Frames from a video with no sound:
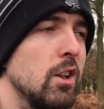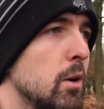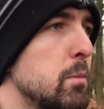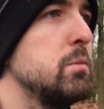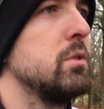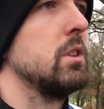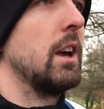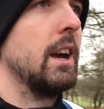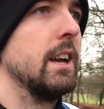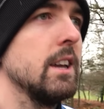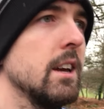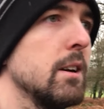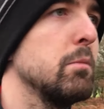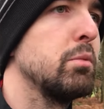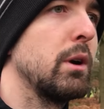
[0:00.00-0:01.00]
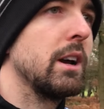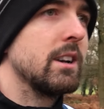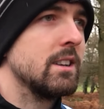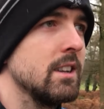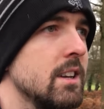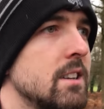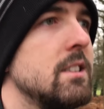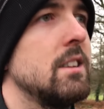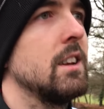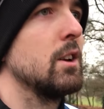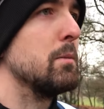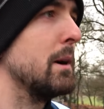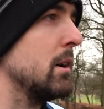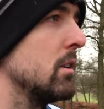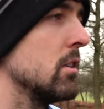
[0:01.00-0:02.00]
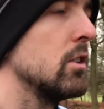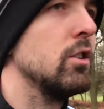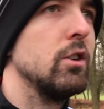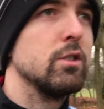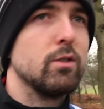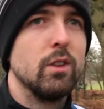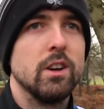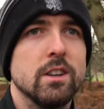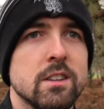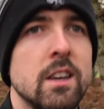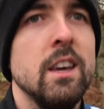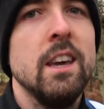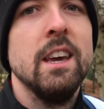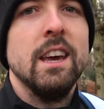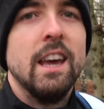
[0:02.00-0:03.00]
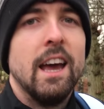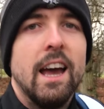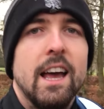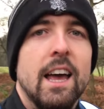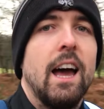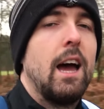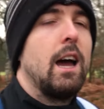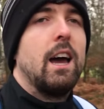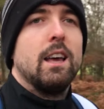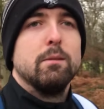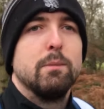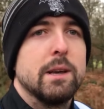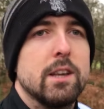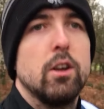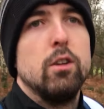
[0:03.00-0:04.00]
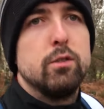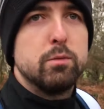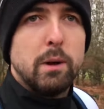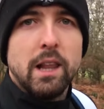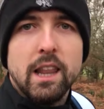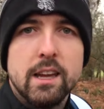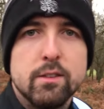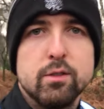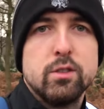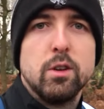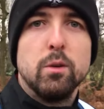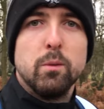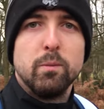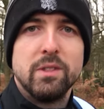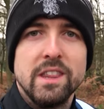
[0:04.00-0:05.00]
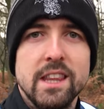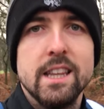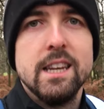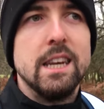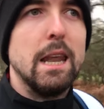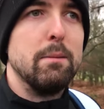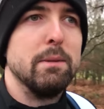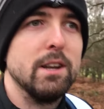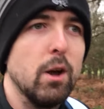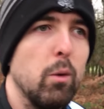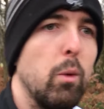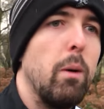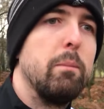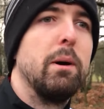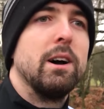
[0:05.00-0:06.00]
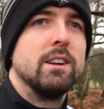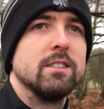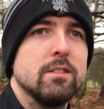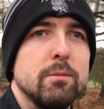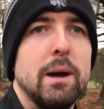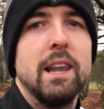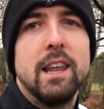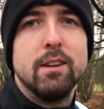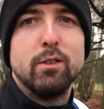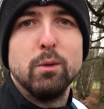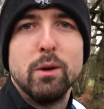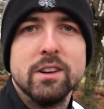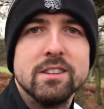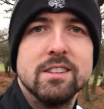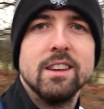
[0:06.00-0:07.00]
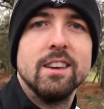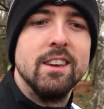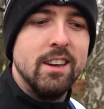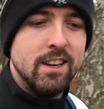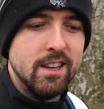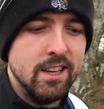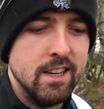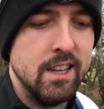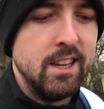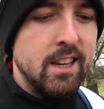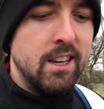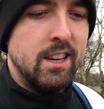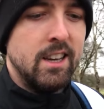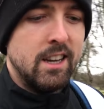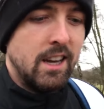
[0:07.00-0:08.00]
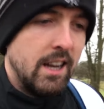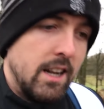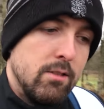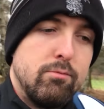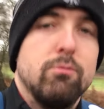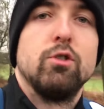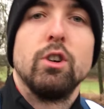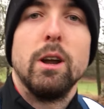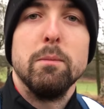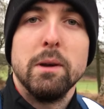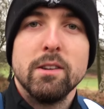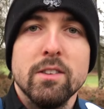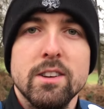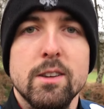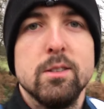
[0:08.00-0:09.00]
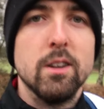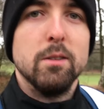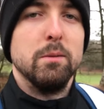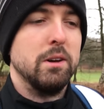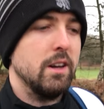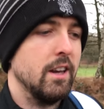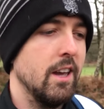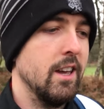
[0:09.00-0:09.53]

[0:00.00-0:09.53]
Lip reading: clubs, I practice, I come out on course vlogs. My golf's my life, so let me know what parts of my life you want to see. I'll try and make videos on them.